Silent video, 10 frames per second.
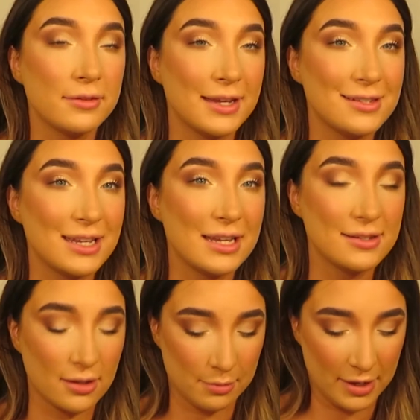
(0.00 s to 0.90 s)
This is
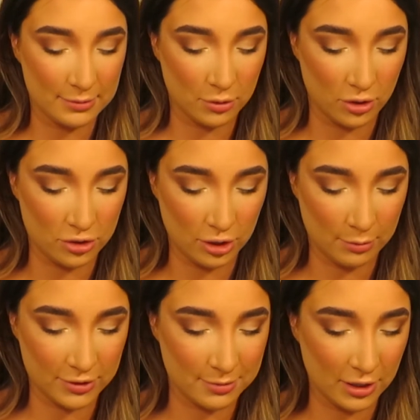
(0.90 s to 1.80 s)
the best product you can
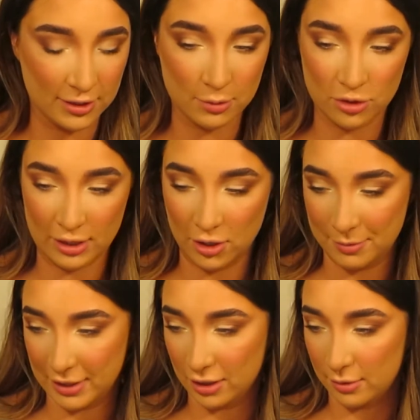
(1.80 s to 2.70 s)
possibly use when you're doing eye
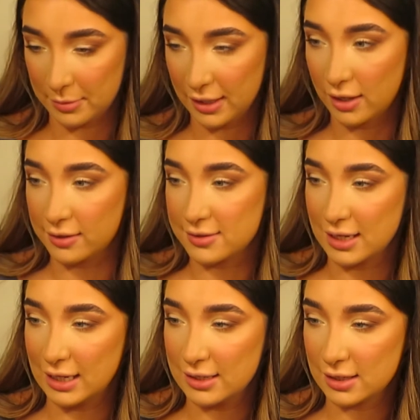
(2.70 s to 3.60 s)
makeup because
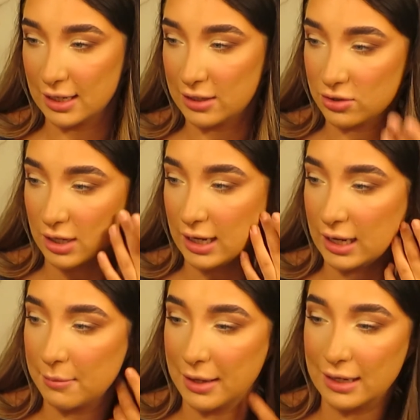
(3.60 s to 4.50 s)
it
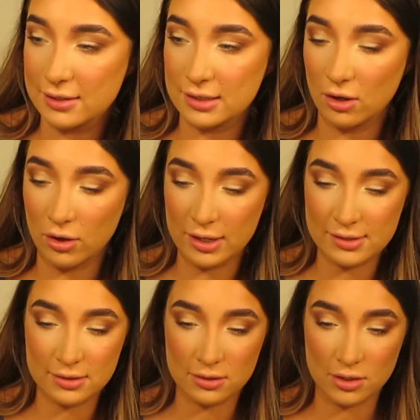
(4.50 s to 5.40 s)
literally makes the
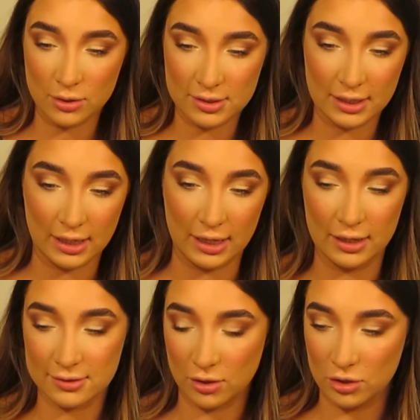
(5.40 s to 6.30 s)
eyes so
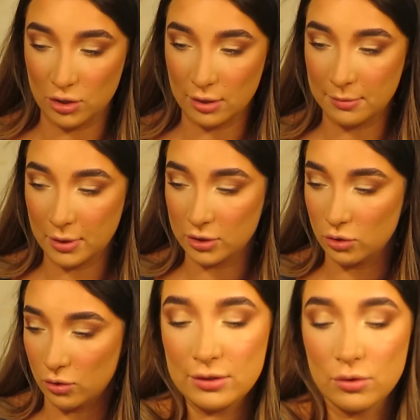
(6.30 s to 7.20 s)
sticky so that you can put
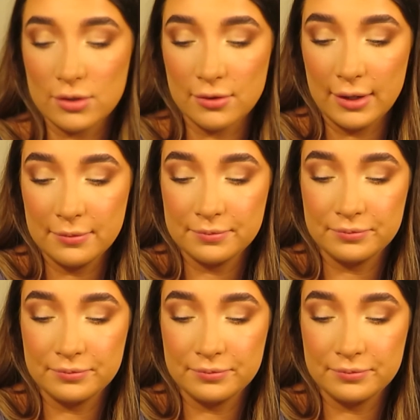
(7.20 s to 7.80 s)
your glitter on, sorry.